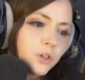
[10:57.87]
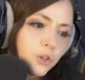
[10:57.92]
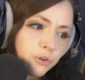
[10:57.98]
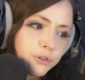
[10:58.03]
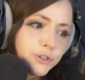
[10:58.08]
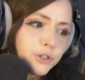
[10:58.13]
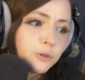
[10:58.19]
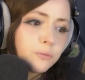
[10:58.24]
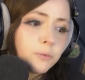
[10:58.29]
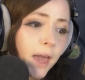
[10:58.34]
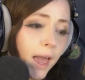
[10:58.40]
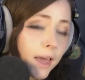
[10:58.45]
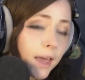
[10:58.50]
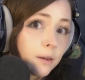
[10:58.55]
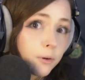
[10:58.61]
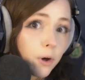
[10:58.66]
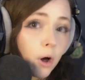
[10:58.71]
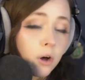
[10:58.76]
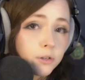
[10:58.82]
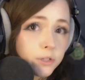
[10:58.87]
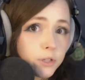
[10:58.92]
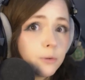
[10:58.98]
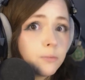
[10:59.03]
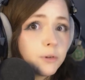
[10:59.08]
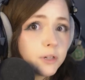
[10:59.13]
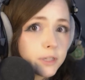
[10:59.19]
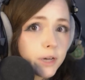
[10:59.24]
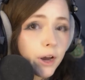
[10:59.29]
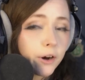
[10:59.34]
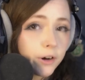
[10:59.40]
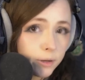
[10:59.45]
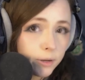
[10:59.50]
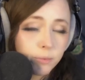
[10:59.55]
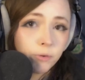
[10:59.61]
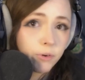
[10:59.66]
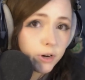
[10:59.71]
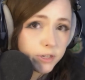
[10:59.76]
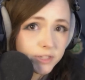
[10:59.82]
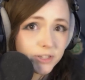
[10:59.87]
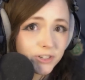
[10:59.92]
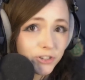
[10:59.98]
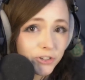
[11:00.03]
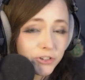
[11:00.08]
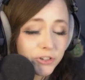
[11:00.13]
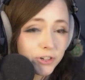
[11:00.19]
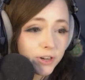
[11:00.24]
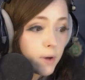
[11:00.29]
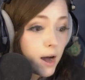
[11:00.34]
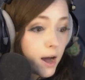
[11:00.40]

YouTube can also be scary, but rest assured,